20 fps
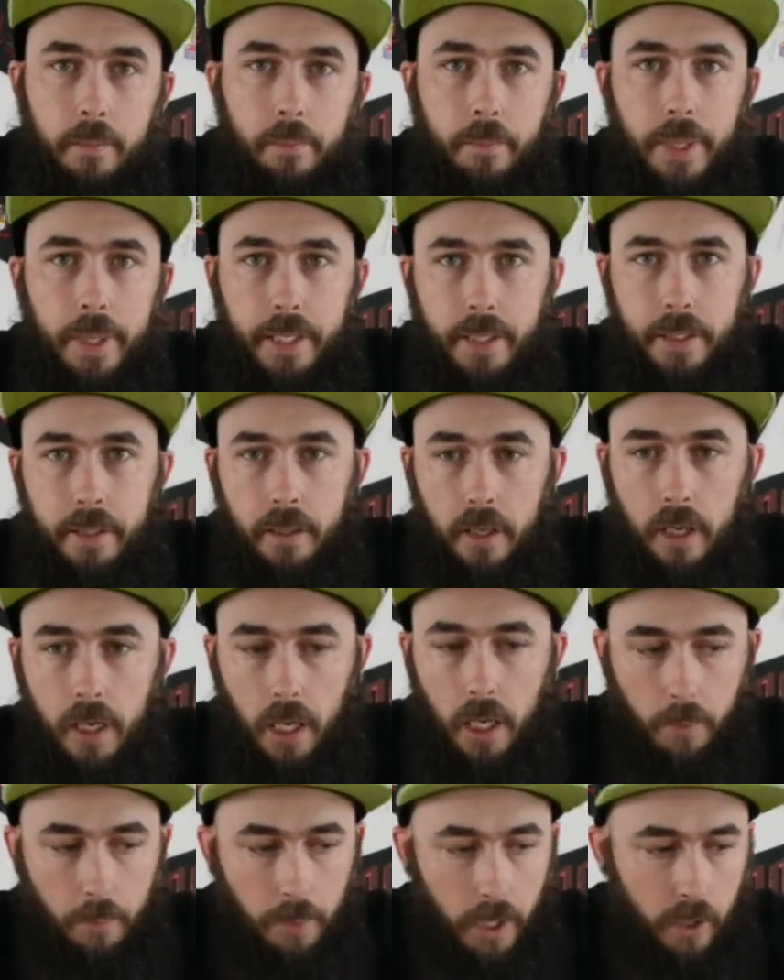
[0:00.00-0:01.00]
me
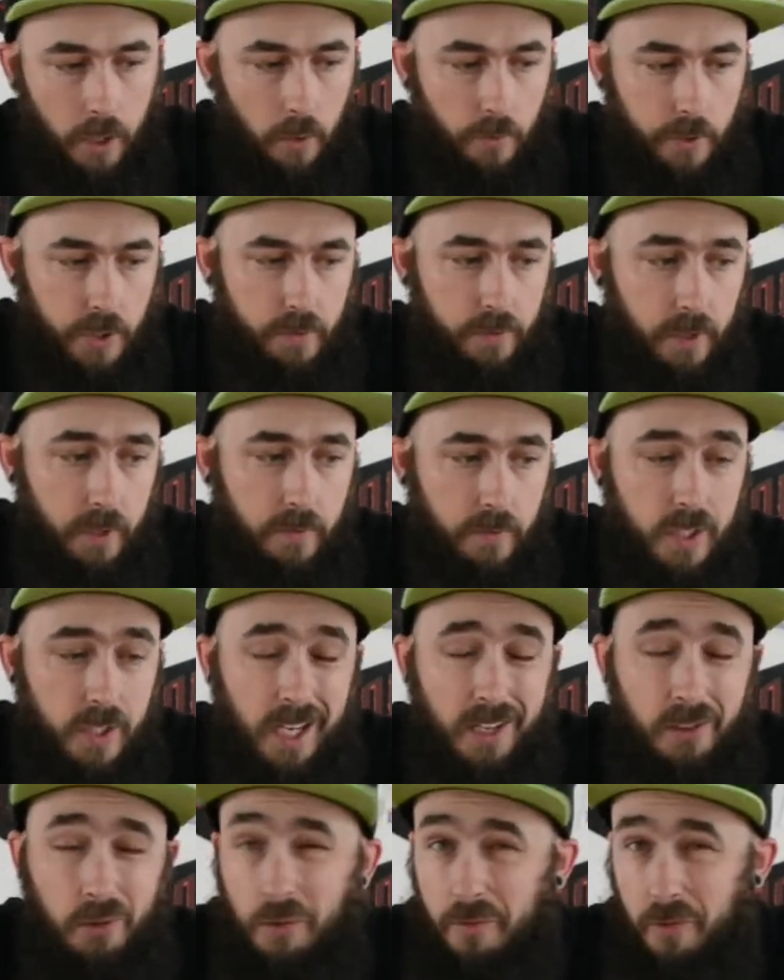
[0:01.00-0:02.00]
and my orange flavours.
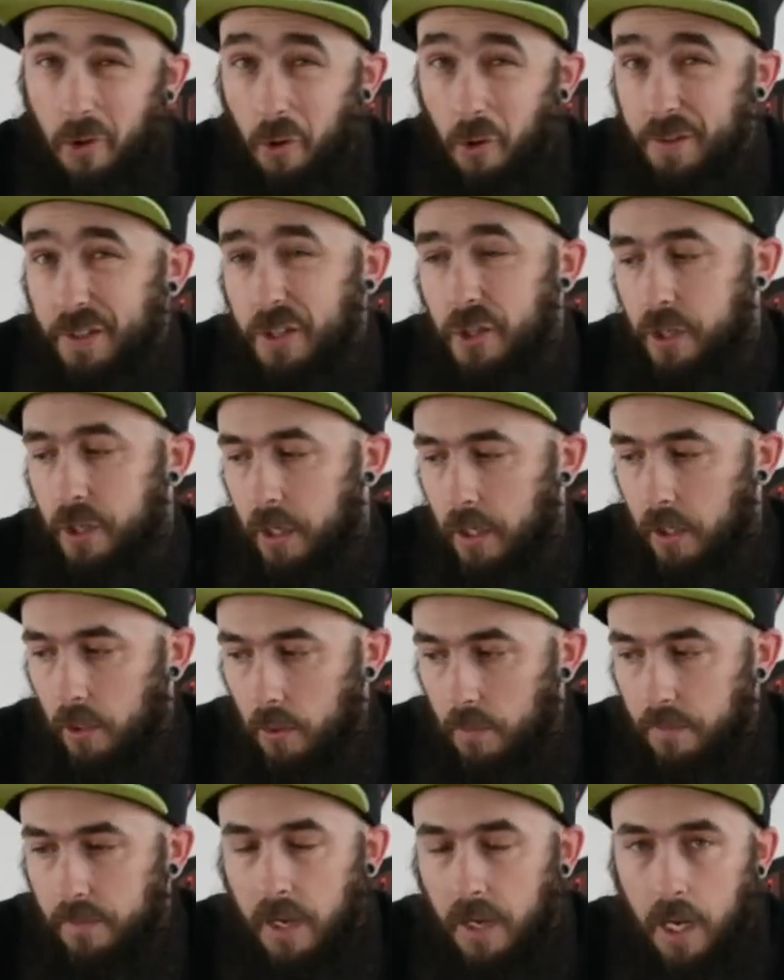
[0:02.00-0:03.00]
I love orange and I
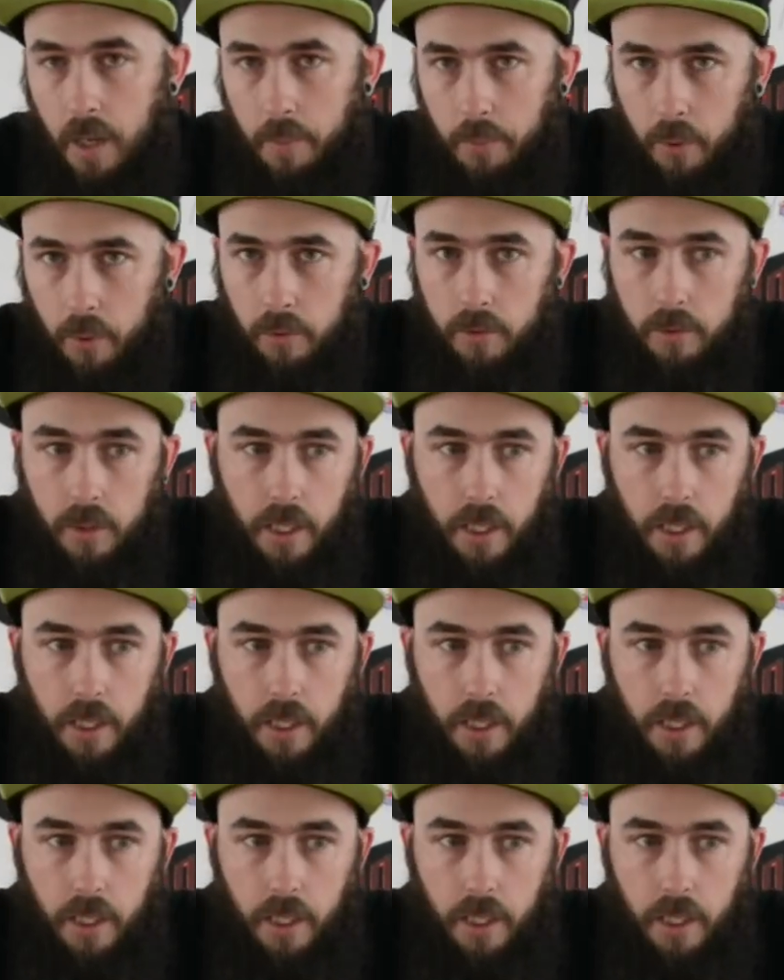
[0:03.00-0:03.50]
love apple.